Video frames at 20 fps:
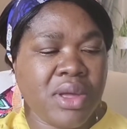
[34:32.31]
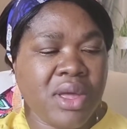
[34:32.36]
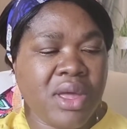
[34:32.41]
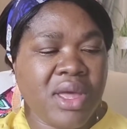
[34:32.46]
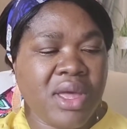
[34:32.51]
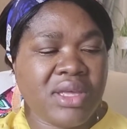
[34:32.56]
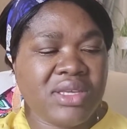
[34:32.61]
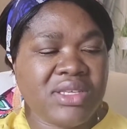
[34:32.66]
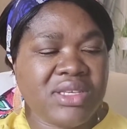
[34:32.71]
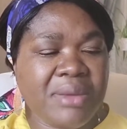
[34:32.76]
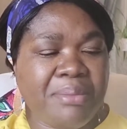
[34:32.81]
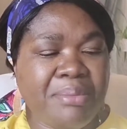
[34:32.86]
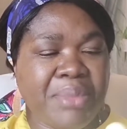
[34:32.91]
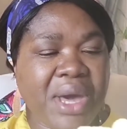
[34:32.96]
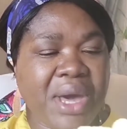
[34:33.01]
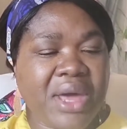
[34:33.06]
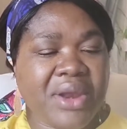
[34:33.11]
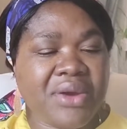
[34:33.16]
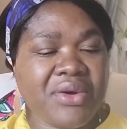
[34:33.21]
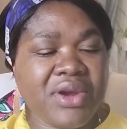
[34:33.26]
It's a
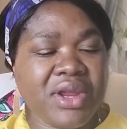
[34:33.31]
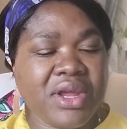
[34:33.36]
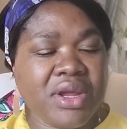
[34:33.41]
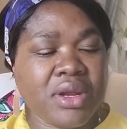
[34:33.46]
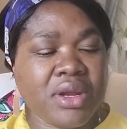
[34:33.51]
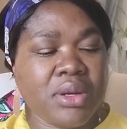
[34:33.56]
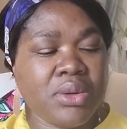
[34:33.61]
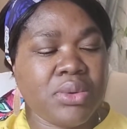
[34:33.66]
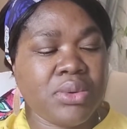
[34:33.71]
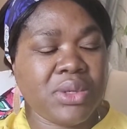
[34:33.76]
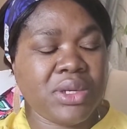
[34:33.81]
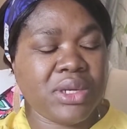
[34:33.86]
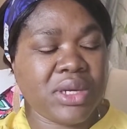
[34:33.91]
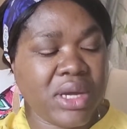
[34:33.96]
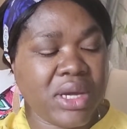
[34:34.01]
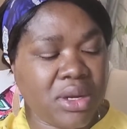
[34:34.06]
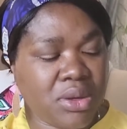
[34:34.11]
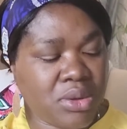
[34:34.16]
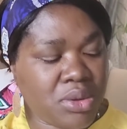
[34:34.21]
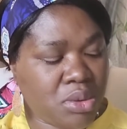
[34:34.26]
pattern included. I
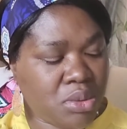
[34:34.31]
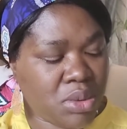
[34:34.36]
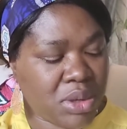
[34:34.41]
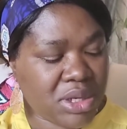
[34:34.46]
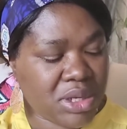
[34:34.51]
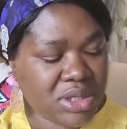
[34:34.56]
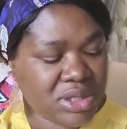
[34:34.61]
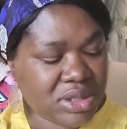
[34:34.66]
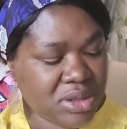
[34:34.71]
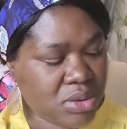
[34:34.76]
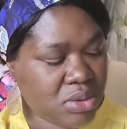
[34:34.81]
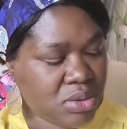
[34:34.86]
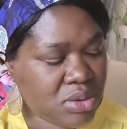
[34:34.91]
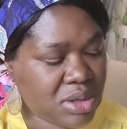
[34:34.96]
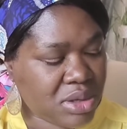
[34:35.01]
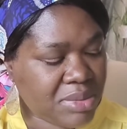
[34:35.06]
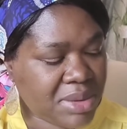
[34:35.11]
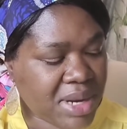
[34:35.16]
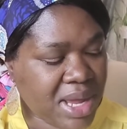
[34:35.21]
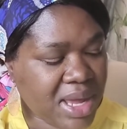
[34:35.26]
don't know what is, oh, the
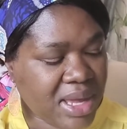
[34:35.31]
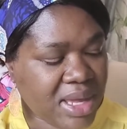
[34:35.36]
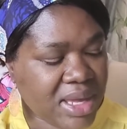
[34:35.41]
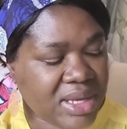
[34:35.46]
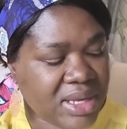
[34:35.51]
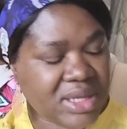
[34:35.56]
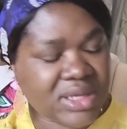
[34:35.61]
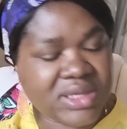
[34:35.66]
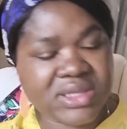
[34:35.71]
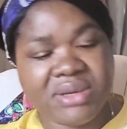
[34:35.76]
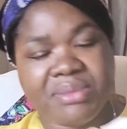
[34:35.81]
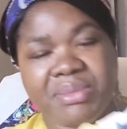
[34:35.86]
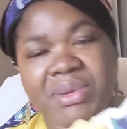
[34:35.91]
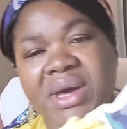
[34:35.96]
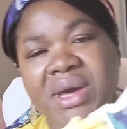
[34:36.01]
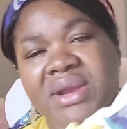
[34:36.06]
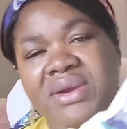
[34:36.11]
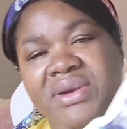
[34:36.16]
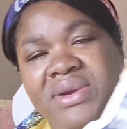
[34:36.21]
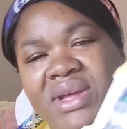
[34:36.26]
blanket is the
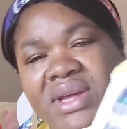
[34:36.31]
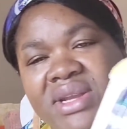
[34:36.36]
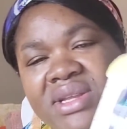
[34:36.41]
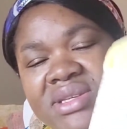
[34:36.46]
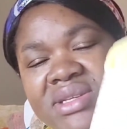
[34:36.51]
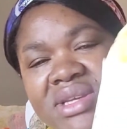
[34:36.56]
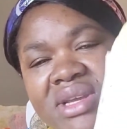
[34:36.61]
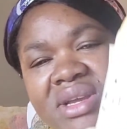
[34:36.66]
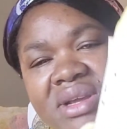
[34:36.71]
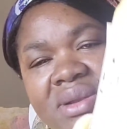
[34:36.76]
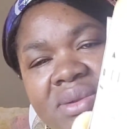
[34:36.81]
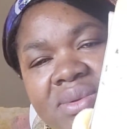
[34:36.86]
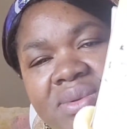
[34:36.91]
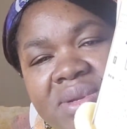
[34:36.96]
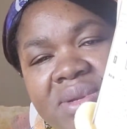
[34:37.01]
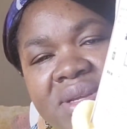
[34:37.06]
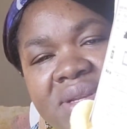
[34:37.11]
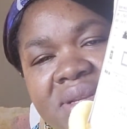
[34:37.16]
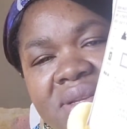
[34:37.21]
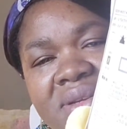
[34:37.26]
pattern that is included.